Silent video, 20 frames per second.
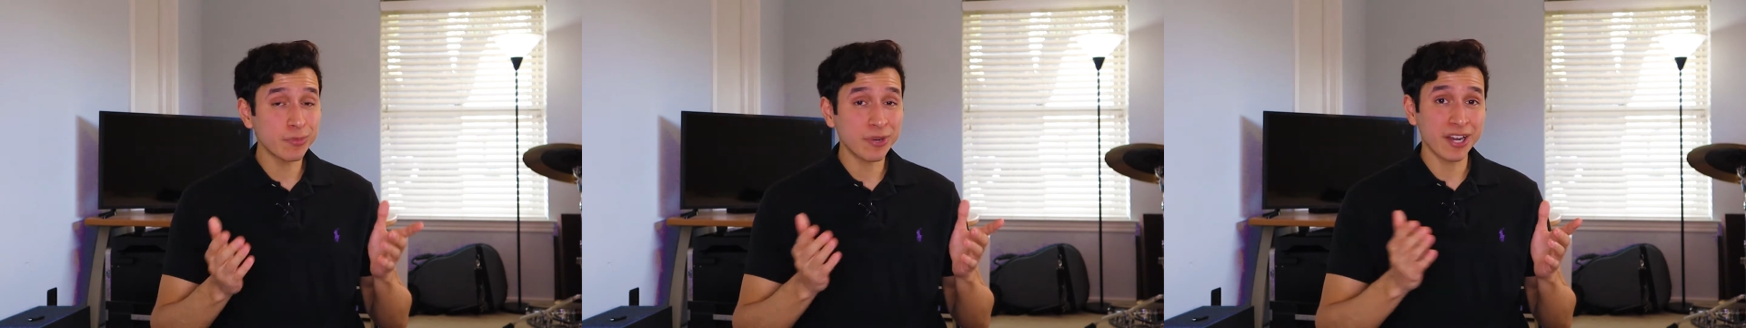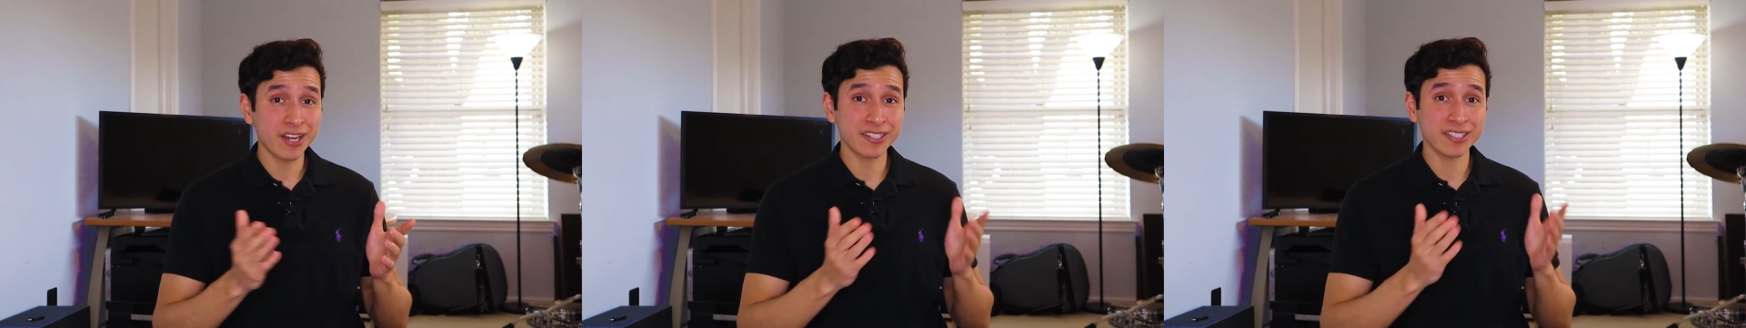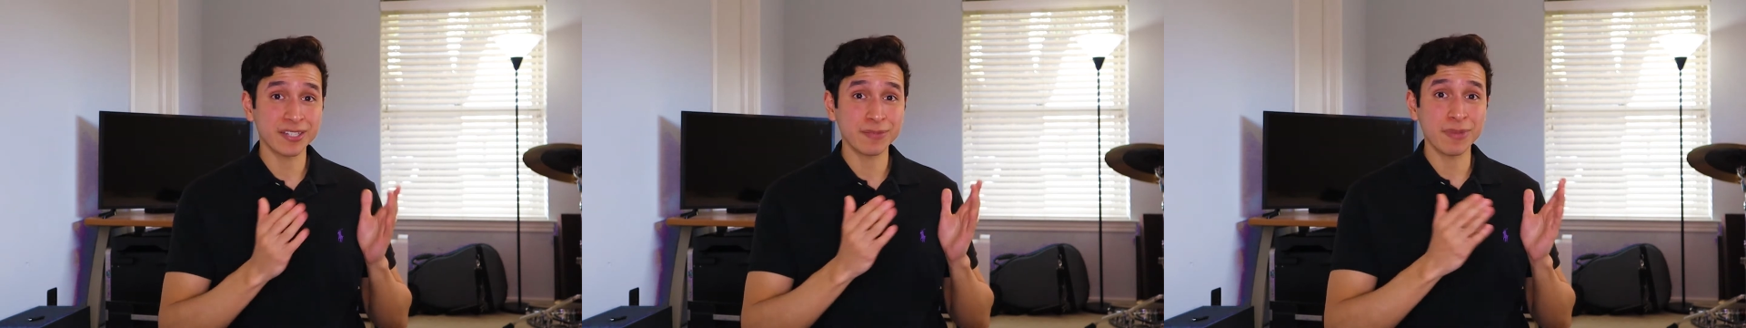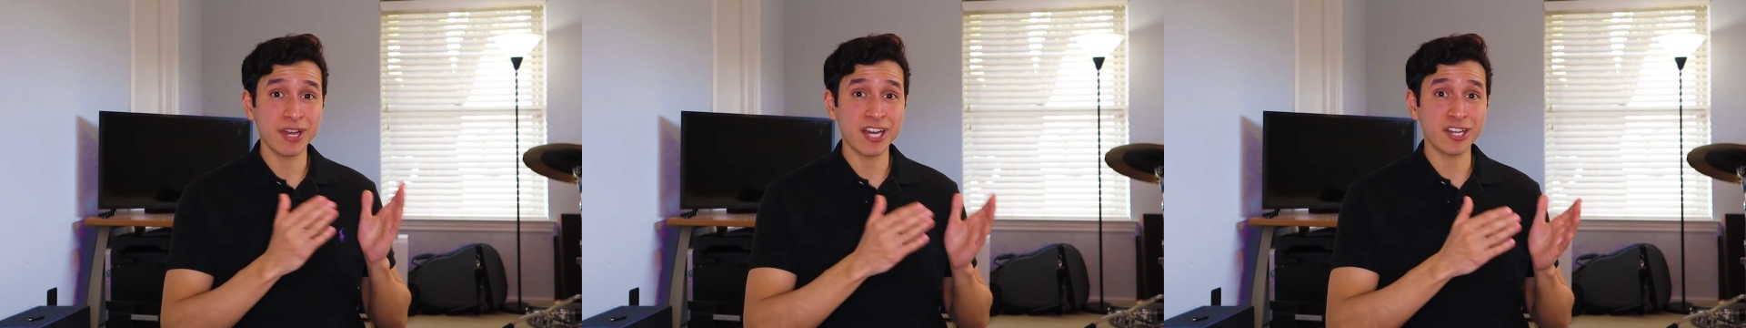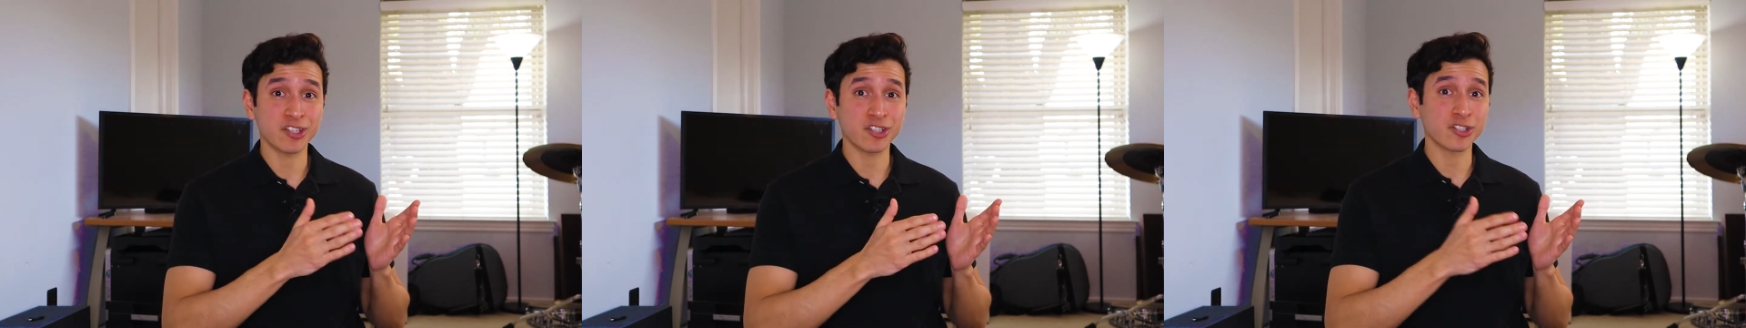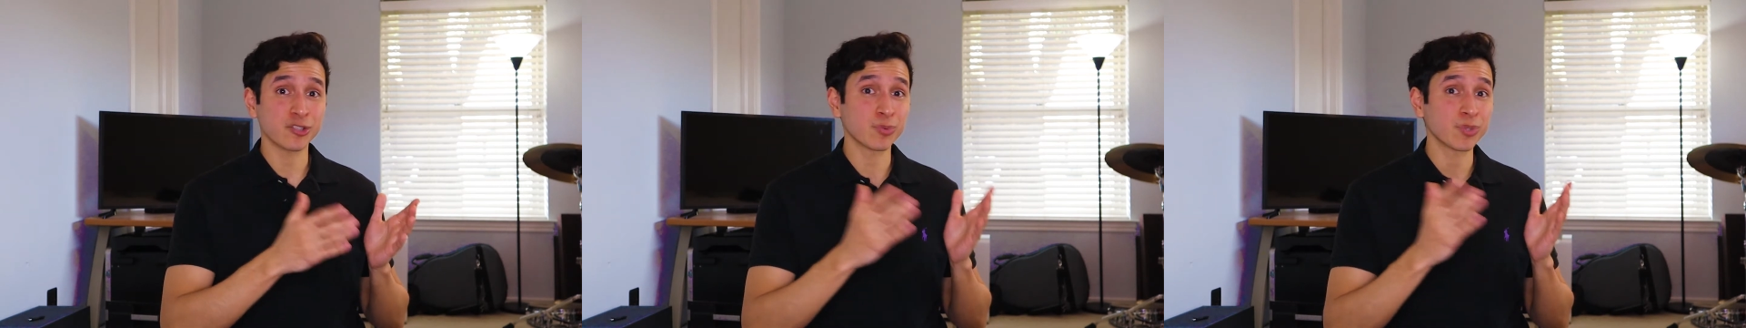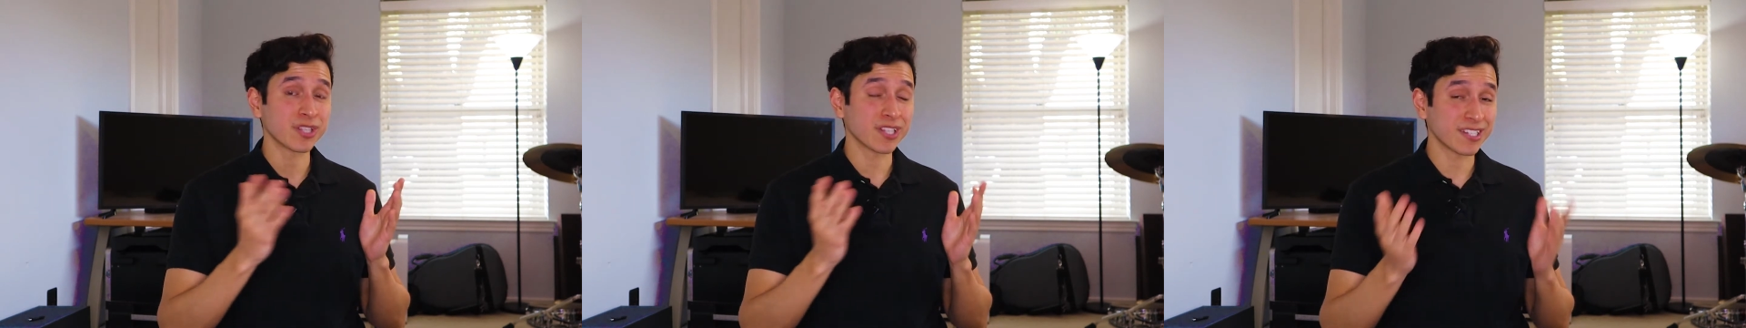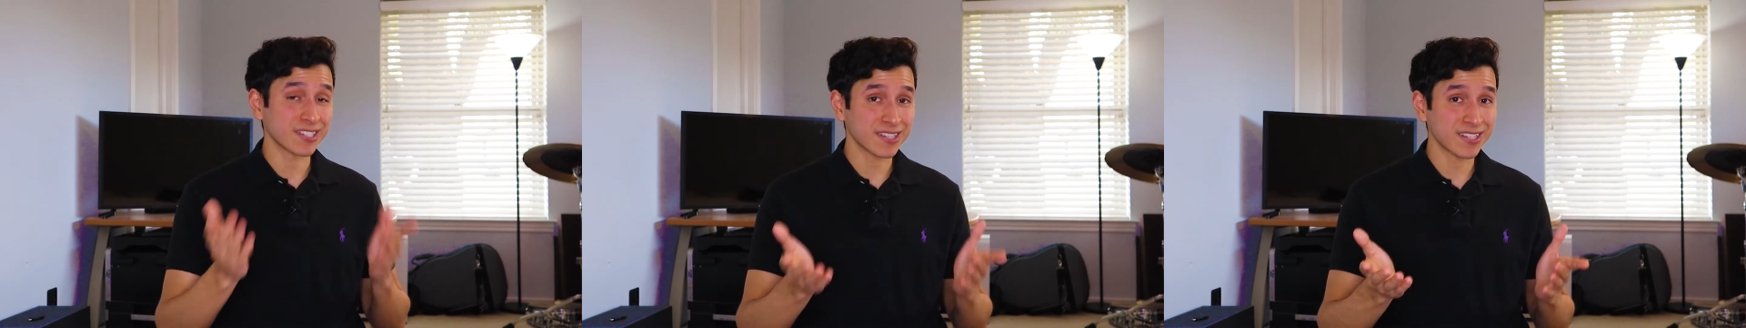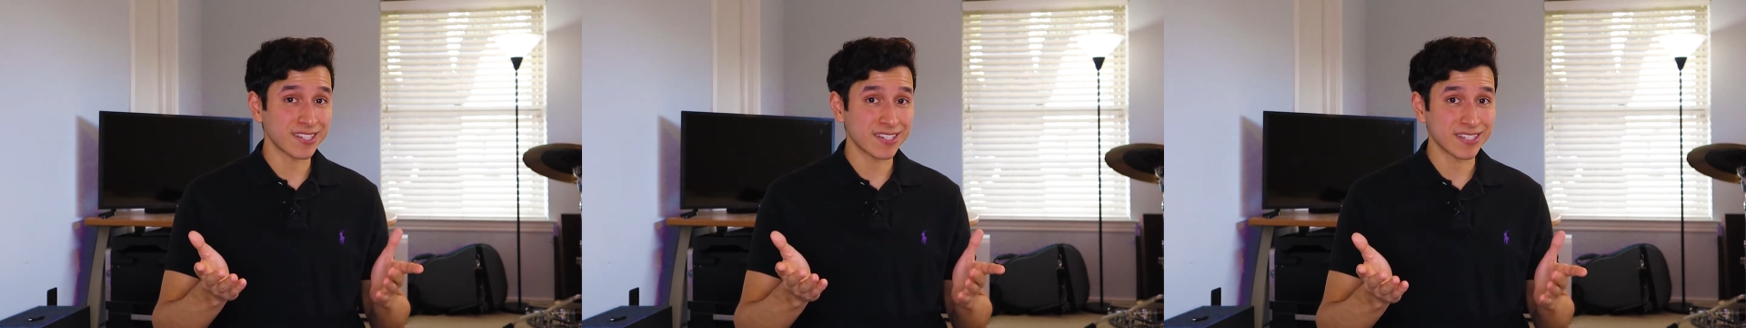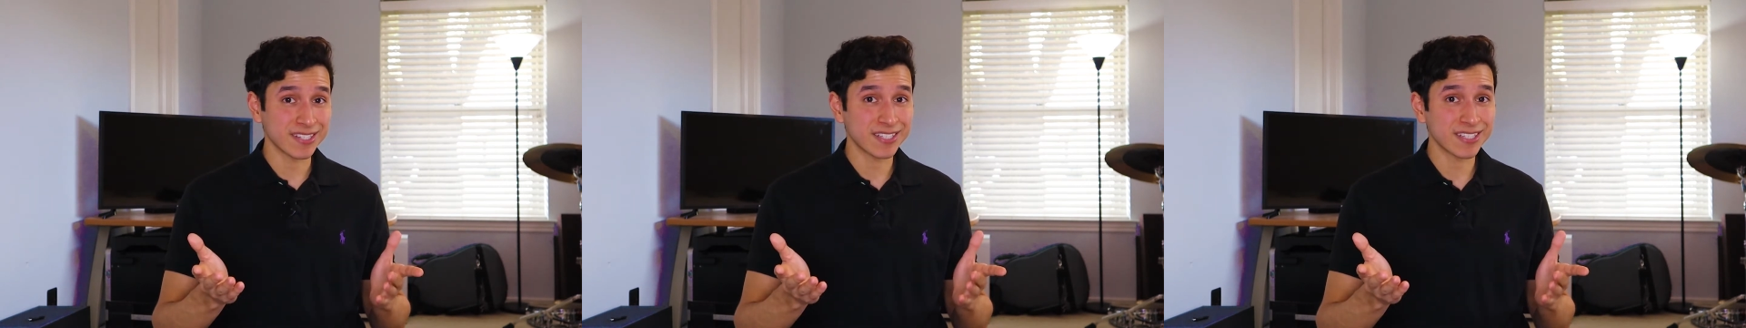boxing matches went like
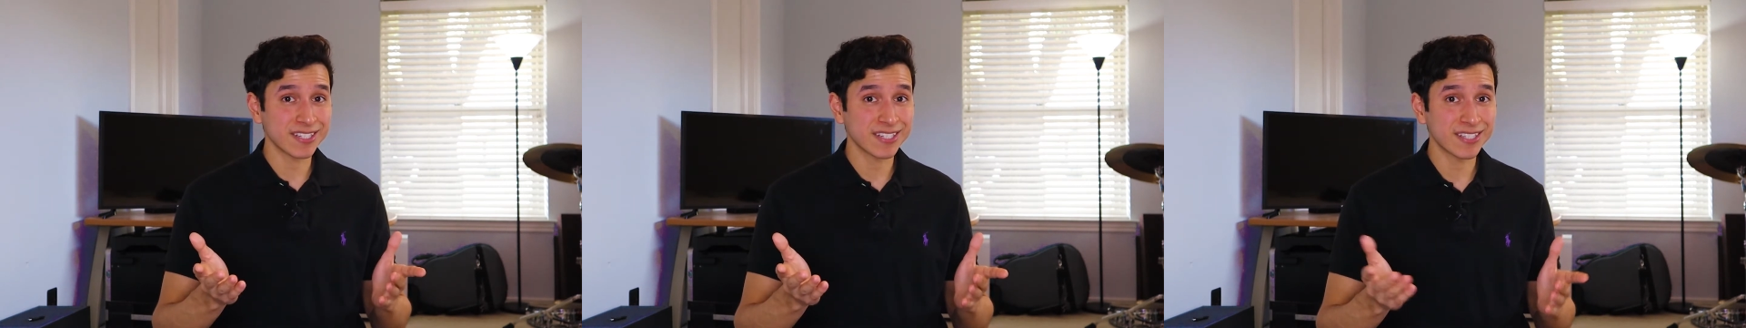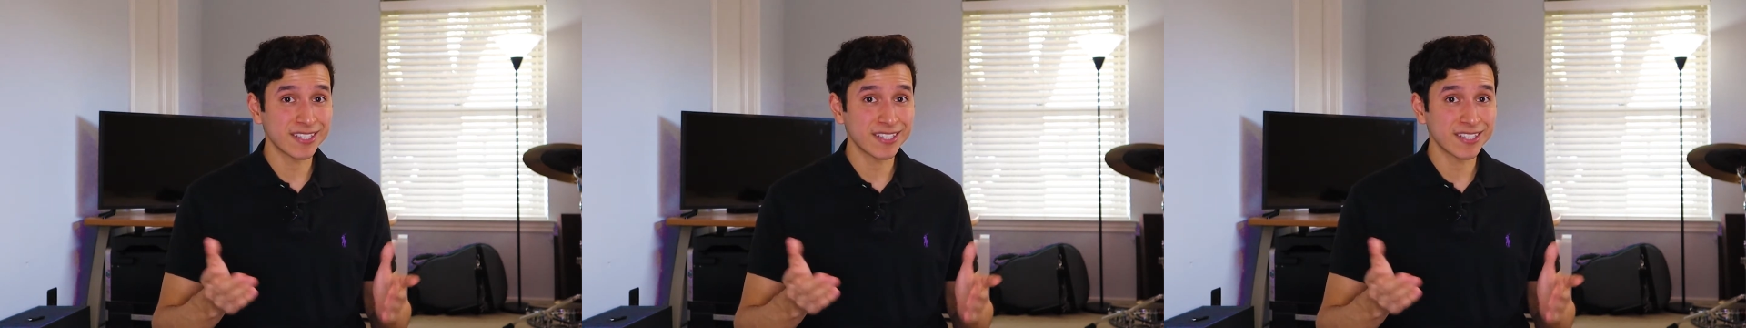this.